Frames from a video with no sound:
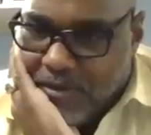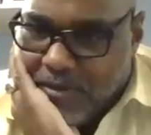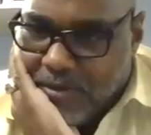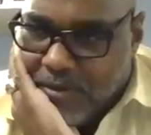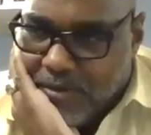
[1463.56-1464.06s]

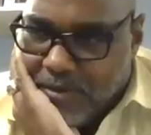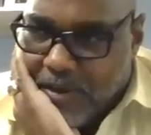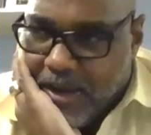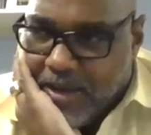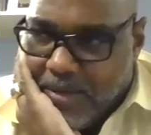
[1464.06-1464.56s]
you, you
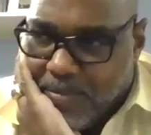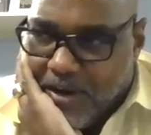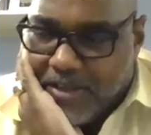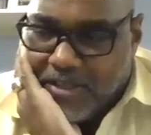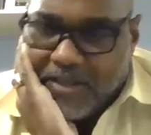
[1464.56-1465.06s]
had
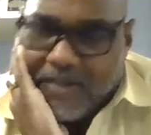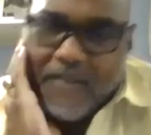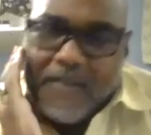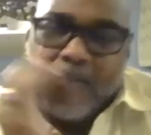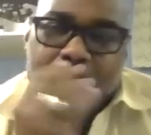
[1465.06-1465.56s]
Nebraska.
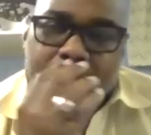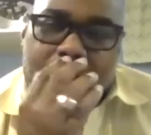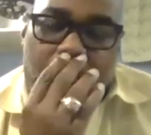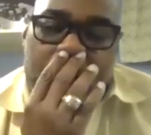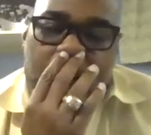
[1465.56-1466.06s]

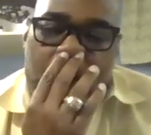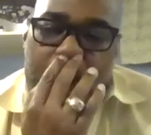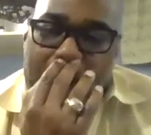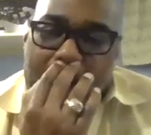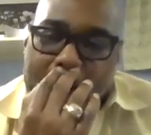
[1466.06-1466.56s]
Then we go
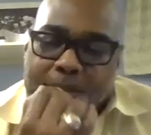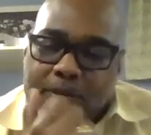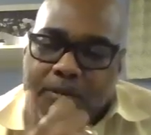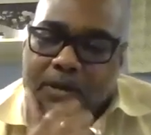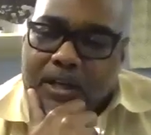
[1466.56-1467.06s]
back
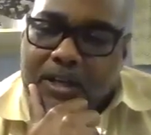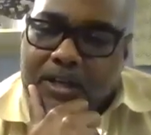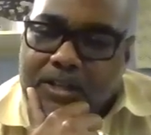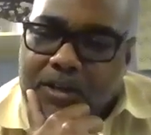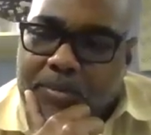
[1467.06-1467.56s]
to
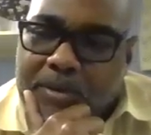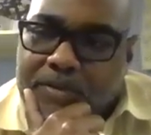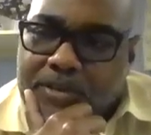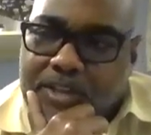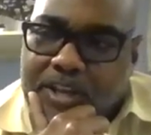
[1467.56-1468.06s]
uh, you know
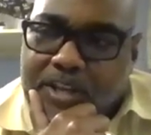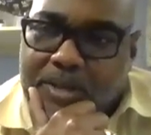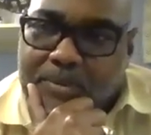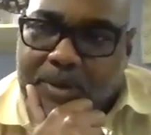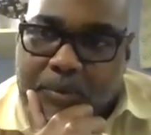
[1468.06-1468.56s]
Beaver
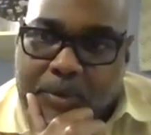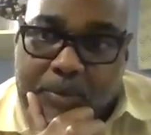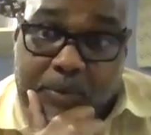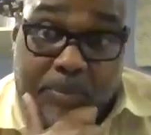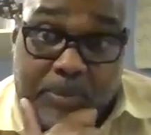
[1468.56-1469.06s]
Stadium when we,
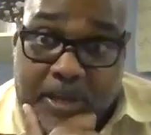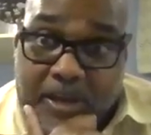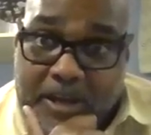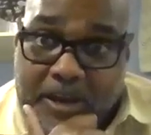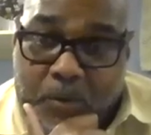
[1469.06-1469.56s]
we play
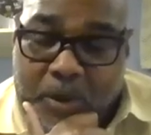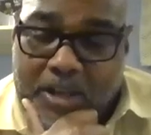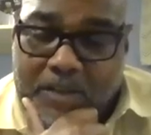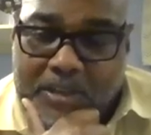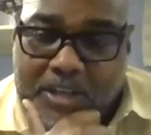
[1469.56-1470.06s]
a, a
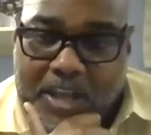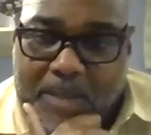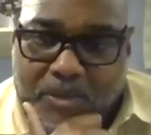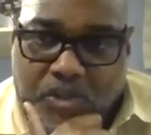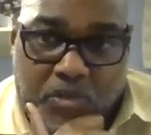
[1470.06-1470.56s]
whale of a
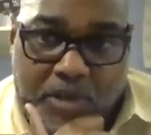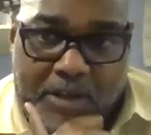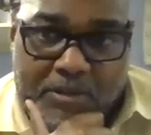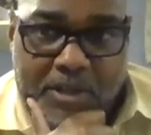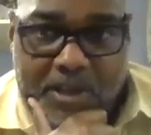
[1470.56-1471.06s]
game, a
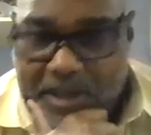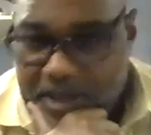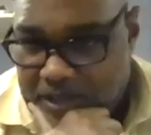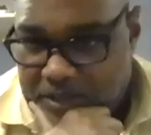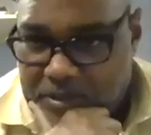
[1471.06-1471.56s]
shootout,
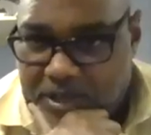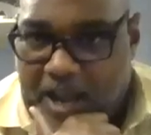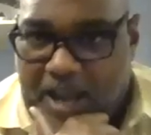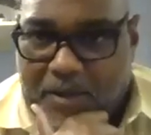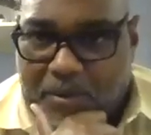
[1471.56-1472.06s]
and lose to
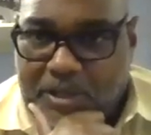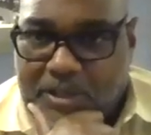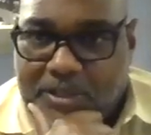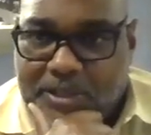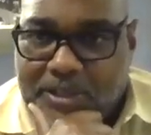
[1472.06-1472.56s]
Iowa.
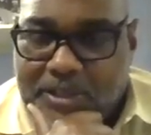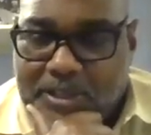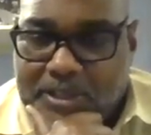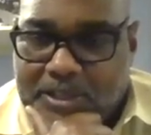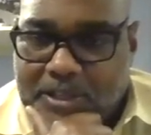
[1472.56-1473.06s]
Mm.
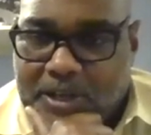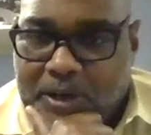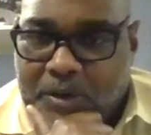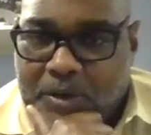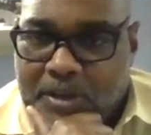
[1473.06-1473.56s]
You
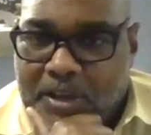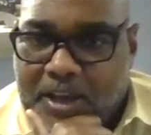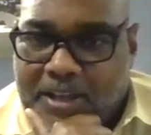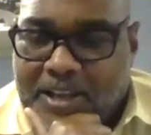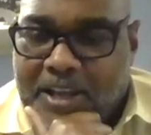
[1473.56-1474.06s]
know,
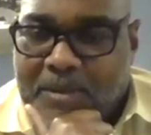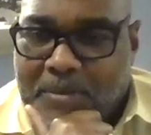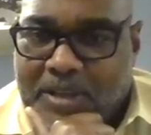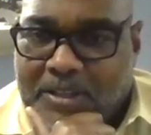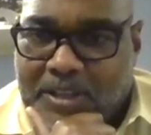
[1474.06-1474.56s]
and then to
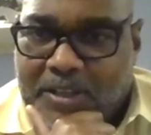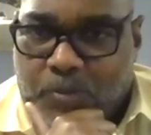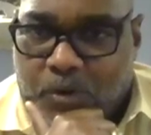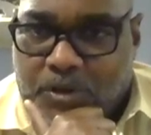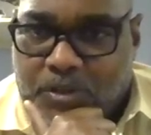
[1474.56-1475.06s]
make things
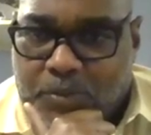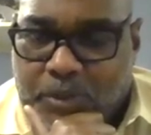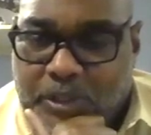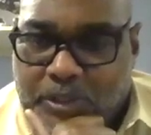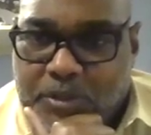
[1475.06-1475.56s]
worse,
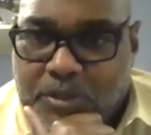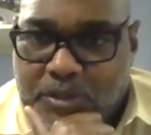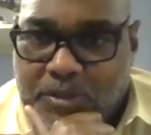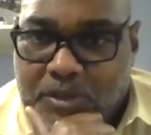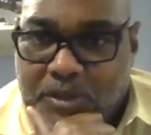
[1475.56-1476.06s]
we lose
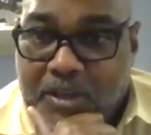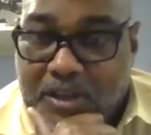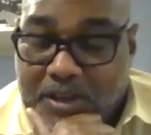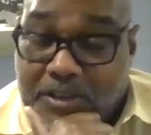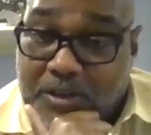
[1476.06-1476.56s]
to
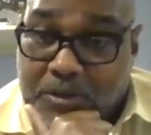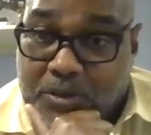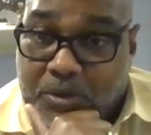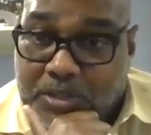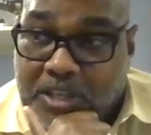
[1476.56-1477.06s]
you know,
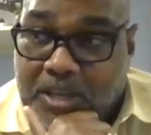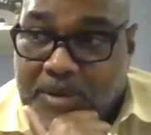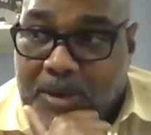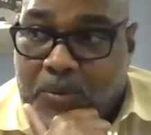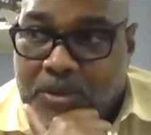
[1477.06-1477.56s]
to a team
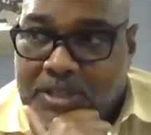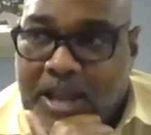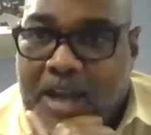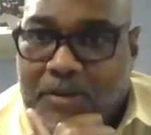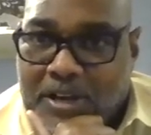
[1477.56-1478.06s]
that was
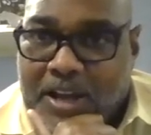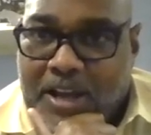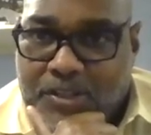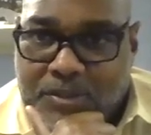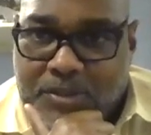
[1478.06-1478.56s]
not on a
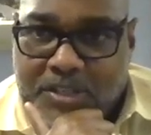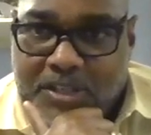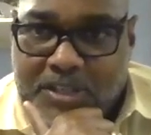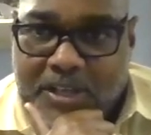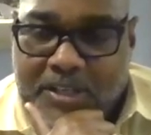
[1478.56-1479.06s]
national
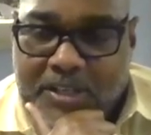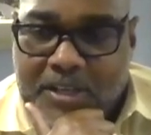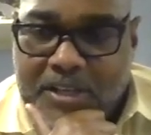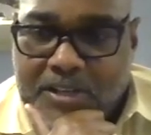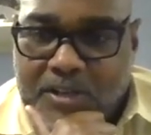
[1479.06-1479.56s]
scene yet.
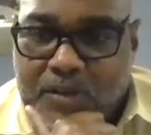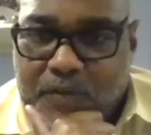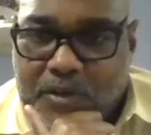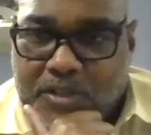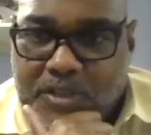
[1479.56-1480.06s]

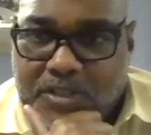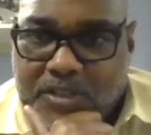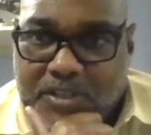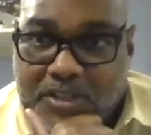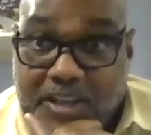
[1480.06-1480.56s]
University of
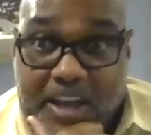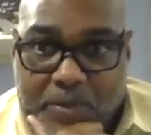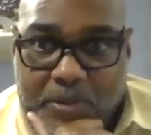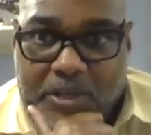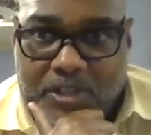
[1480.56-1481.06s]
Cincinnati,
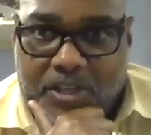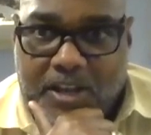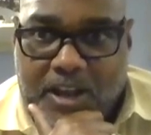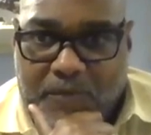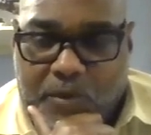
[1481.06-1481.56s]
we get
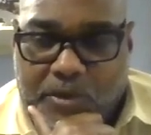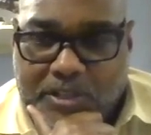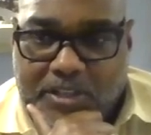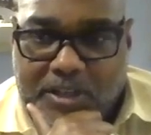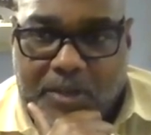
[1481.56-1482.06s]
shut out
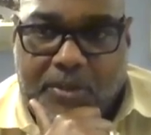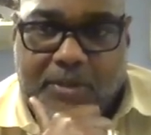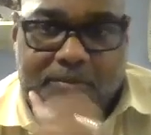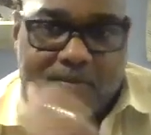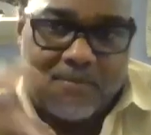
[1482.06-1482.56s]
14 nothing.
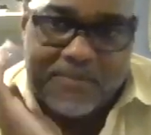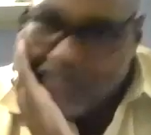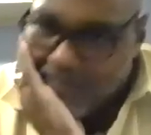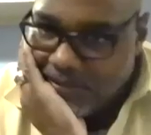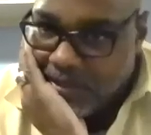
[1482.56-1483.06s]

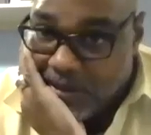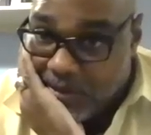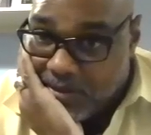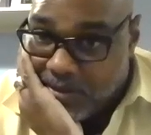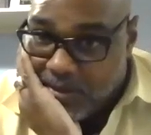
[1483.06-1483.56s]
Yeah. You
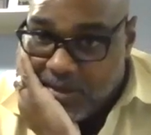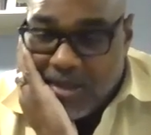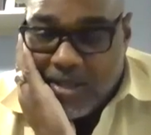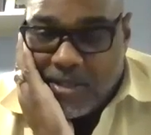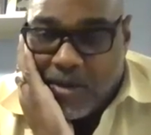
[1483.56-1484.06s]
know, so,
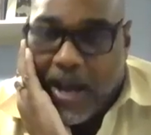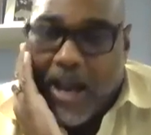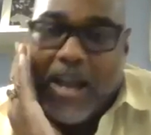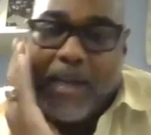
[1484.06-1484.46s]
so I, I